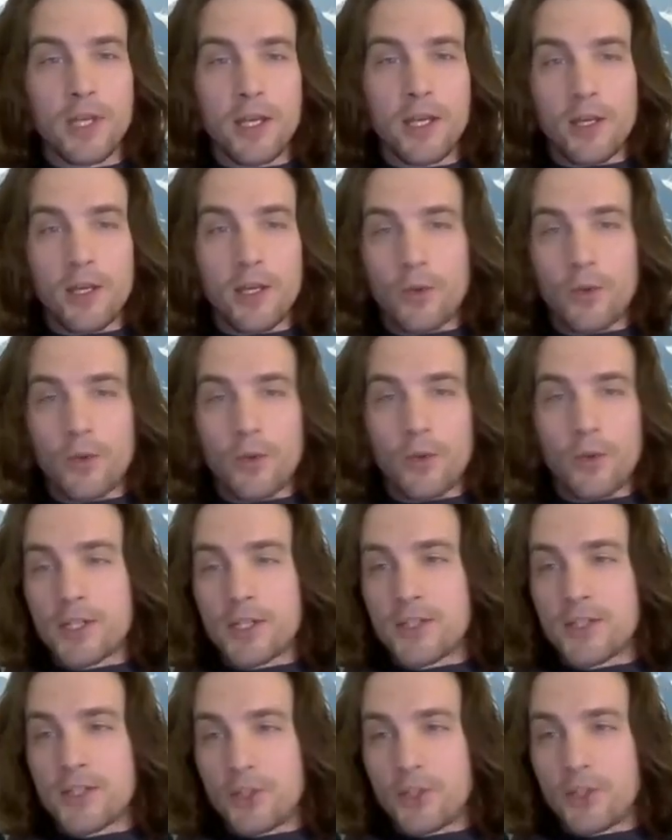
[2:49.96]
which is
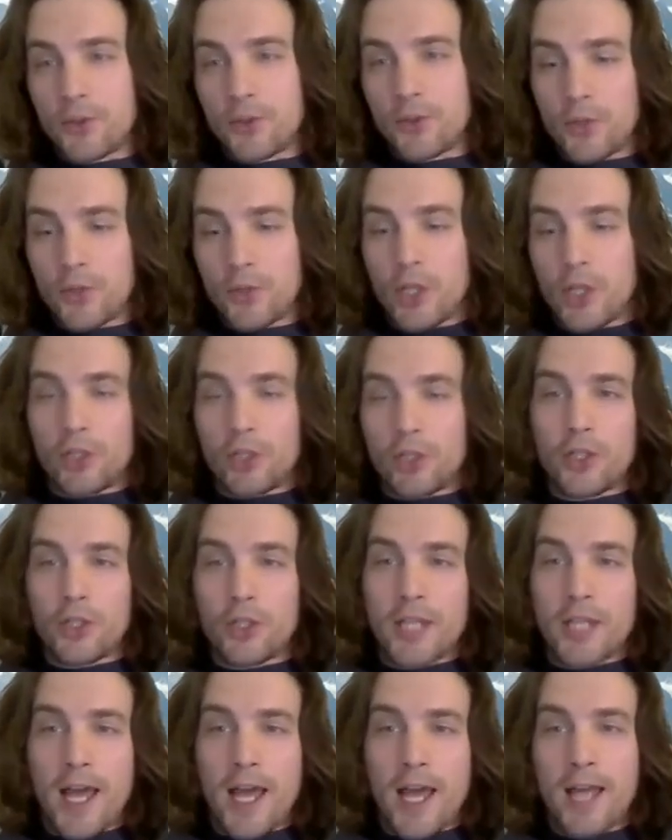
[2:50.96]
to look
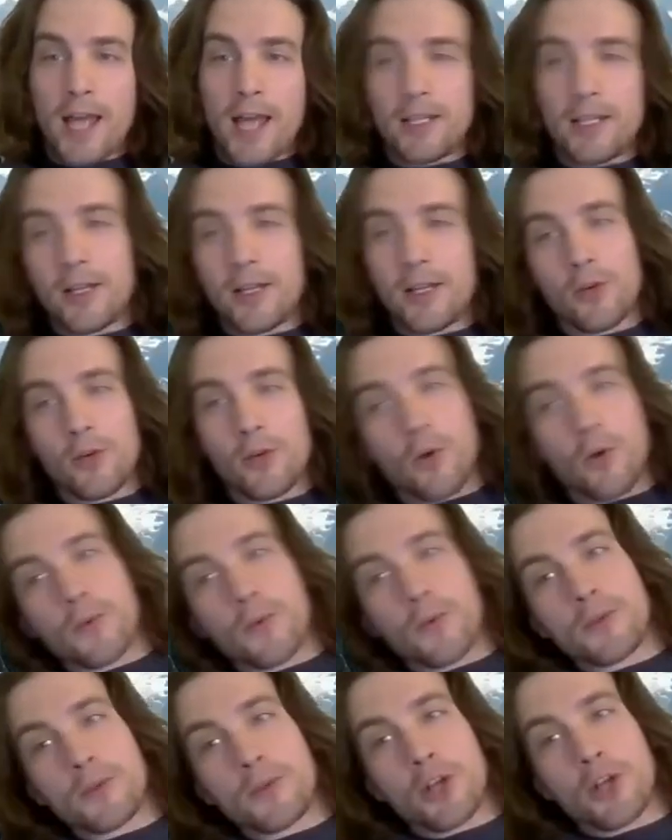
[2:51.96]
at what we
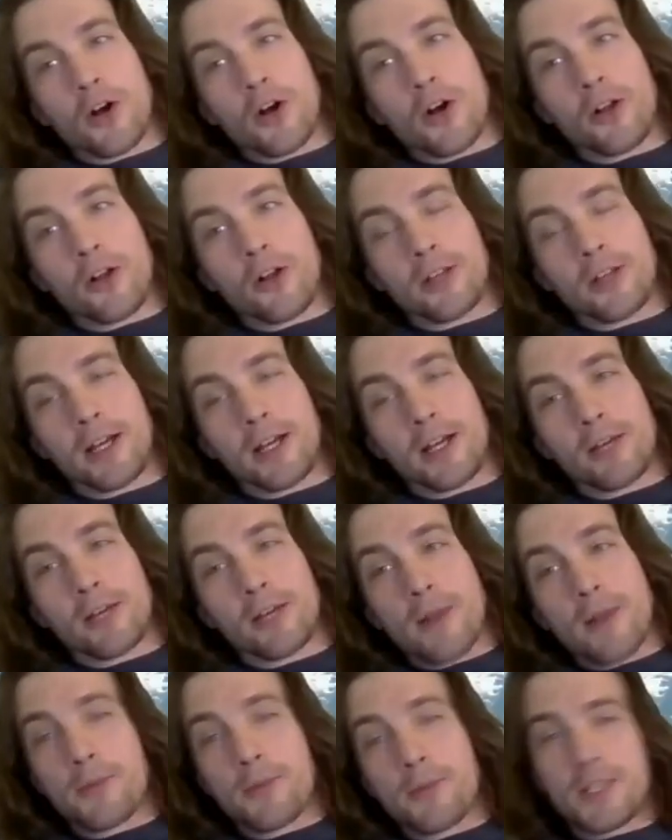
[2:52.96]
would call
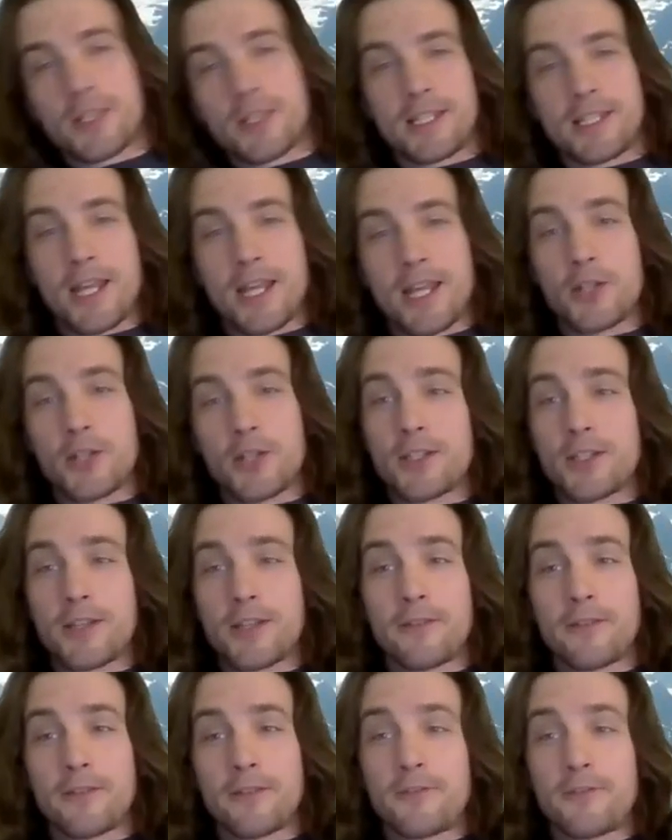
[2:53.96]
representations
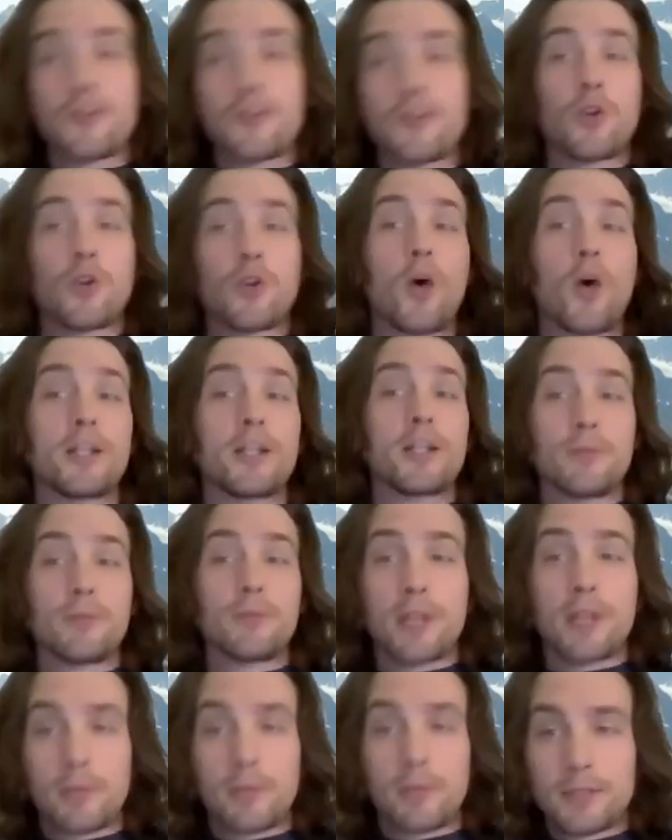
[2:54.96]
of the quantum
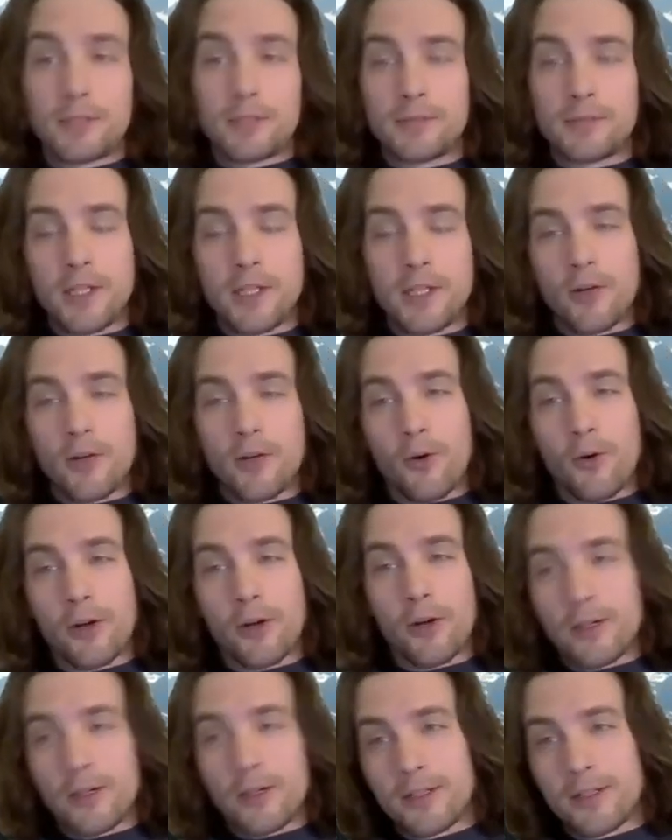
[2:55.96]
double,
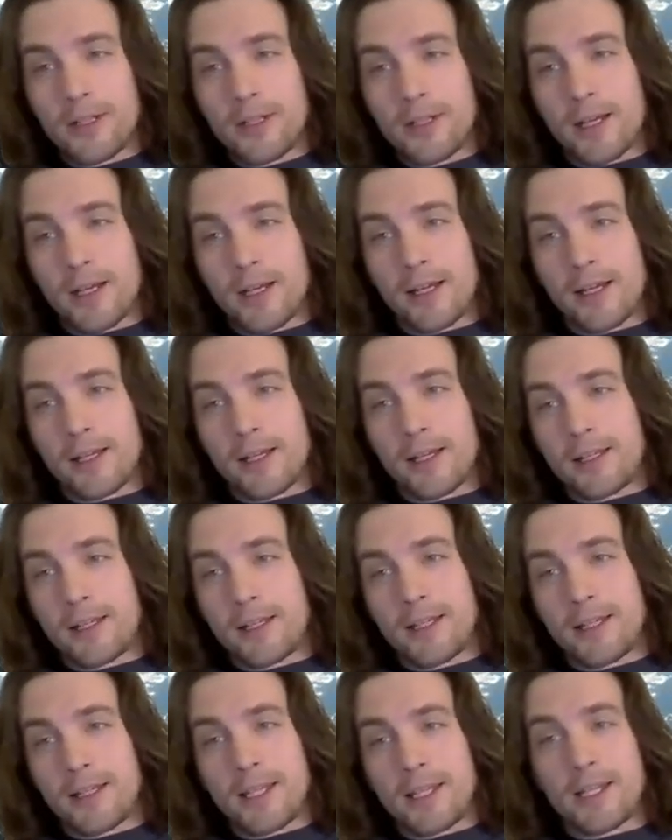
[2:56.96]
or
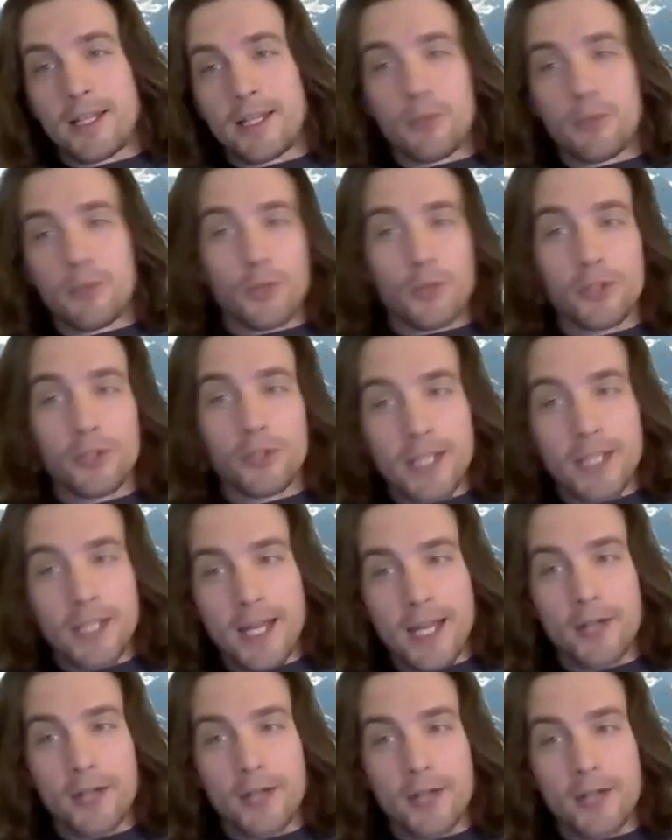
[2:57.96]
in a purely
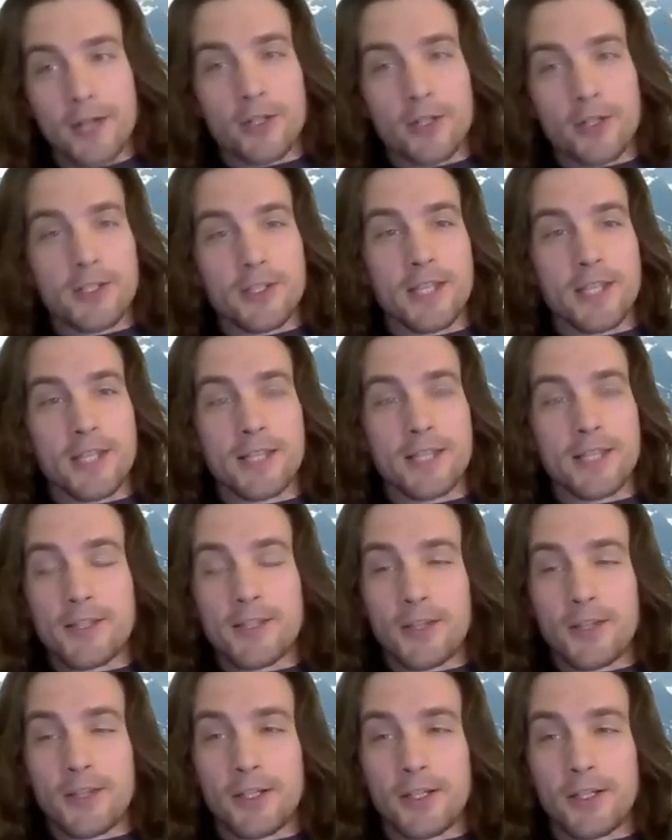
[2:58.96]
categorical sense,
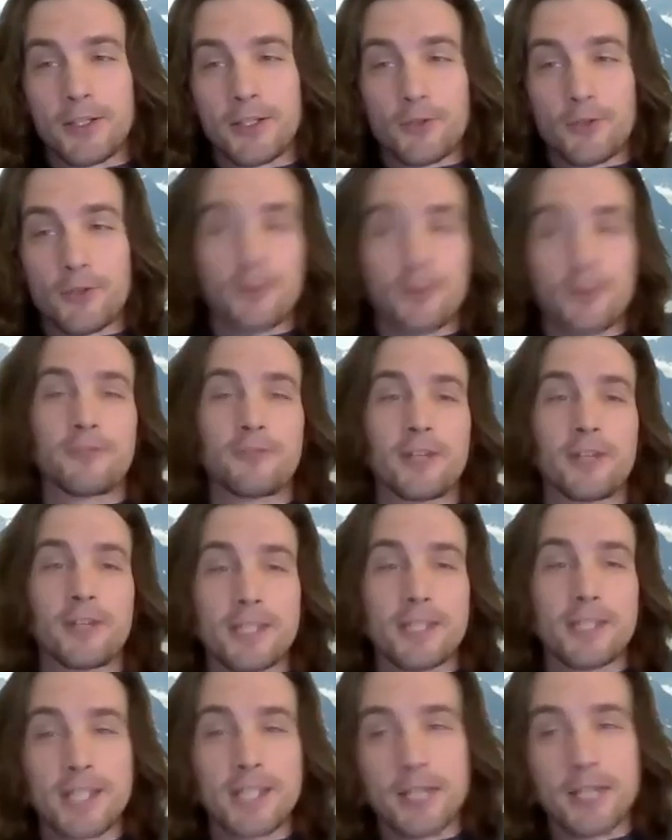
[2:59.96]
the Drinfeld
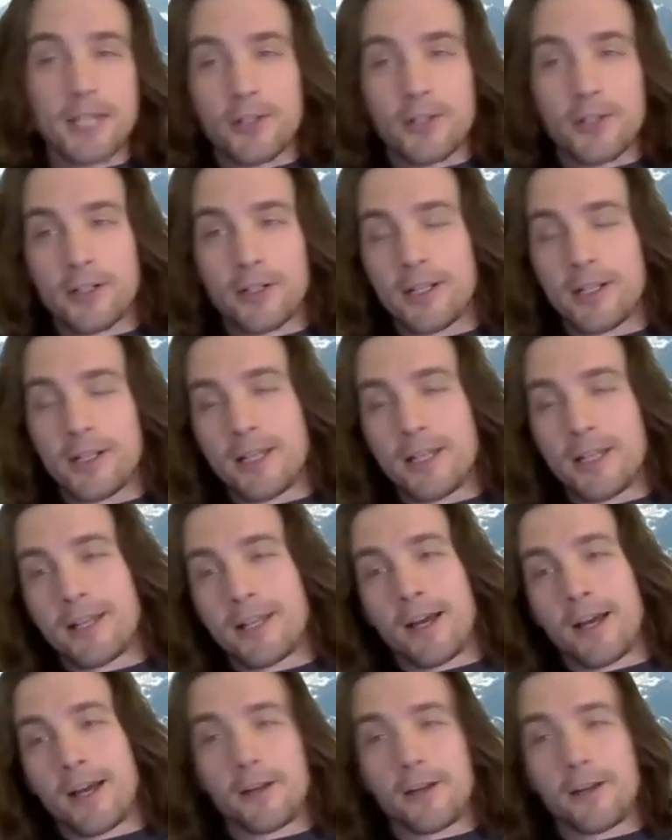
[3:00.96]
center
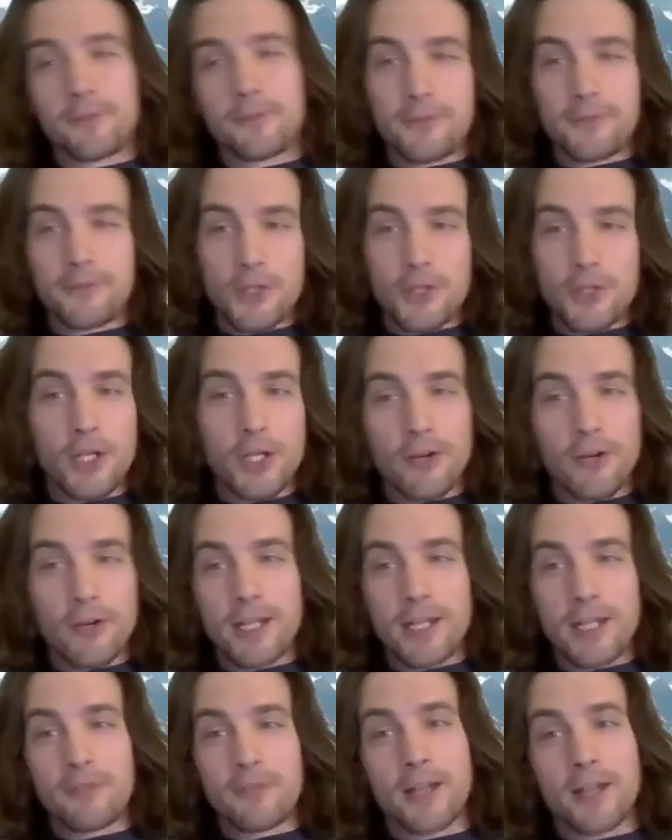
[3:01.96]
of G-graded
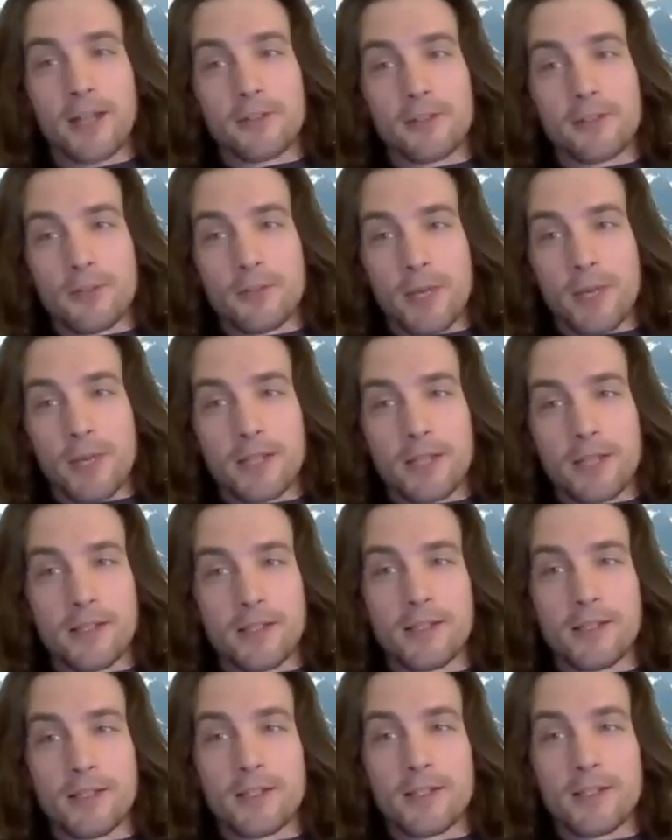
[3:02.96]
vector spaces
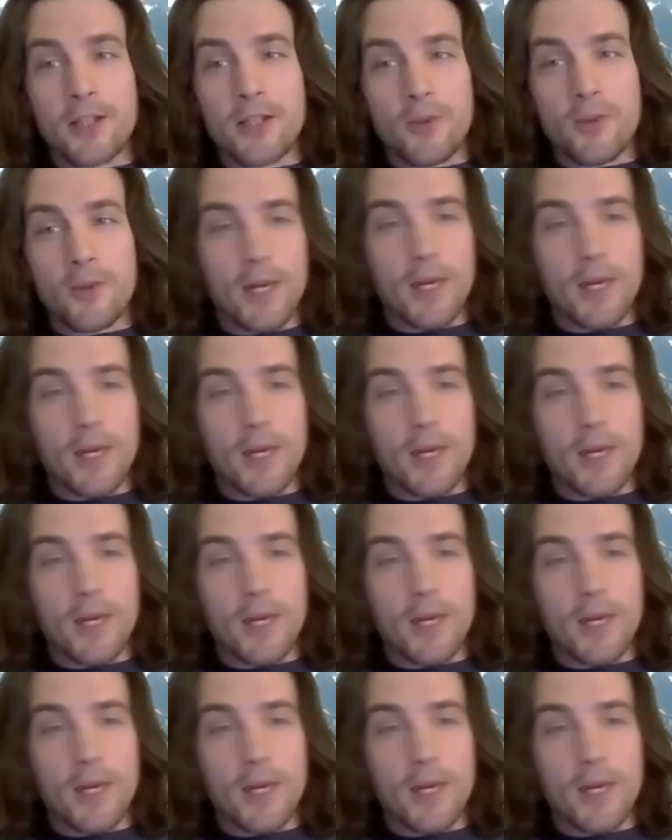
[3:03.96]
is another way to